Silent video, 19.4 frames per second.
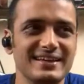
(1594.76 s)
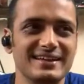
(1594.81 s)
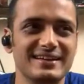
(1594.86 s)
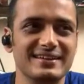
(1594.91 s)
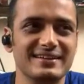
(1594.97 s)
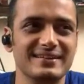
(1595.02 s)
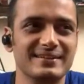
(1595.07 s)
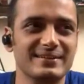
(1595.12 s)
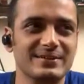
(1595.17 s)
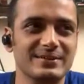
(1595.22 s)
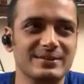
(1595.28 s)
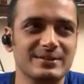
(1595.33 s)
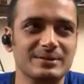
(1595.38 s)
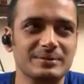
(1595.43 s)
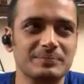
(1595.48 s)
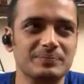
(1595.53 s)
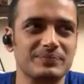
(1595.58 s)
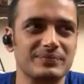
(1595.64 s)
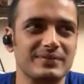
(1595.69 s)
think.
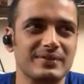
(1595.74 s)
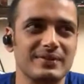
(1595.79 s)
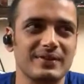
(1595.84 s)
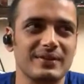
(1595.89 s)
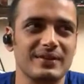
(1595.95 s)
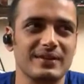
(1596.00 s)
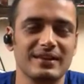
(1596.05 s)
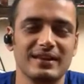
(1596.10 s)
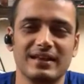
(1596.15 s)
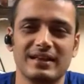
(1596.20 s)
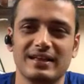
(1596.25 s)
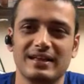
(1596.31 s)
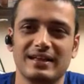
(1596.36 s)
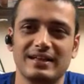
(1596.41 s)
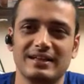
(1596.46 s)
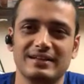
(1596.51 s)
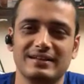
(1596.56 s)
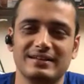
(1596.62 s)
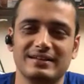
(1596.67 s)
Uh,
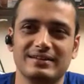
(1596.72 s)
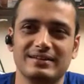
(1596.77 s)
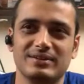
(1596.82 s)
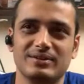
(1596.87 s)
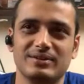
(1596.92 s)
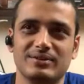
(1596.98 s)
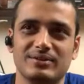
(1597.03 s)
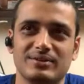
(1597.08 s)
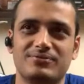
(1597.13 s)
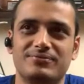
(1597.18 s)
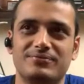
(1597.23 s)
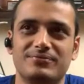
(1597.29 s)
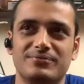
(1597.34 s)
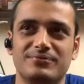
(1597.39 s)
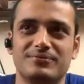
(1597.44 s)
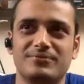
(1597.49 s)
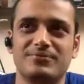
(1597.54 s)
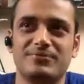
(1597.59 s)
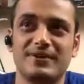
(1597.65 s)
uh,
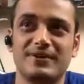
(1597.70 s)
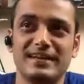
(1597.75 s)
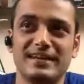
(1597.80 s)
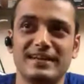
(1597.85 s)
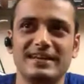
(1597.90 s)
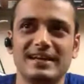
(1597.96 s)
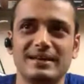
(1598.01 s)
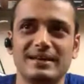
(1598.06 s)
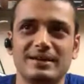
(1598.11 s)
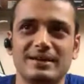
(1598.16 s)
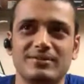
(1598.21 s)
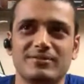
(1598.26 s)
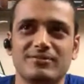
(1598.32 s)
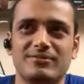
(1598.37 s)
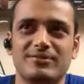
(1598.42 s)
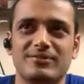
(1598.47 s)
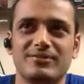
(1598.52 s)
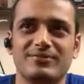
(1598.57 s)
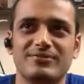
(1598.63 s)
memorable. Funny
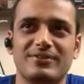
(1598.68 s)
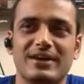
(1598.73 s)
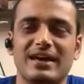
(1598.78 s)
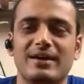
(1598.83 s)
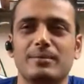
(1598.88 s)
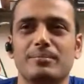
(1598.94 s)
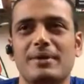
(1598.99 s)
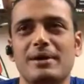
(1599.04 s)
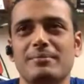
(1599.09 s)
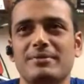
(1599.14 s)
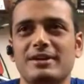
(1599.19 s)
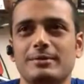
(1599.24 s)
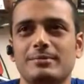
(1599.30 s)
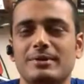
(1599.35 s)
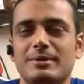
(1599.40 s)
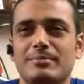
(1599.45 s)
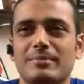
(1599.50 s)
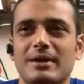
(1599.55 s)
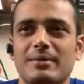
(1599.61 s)
and uh, memorable.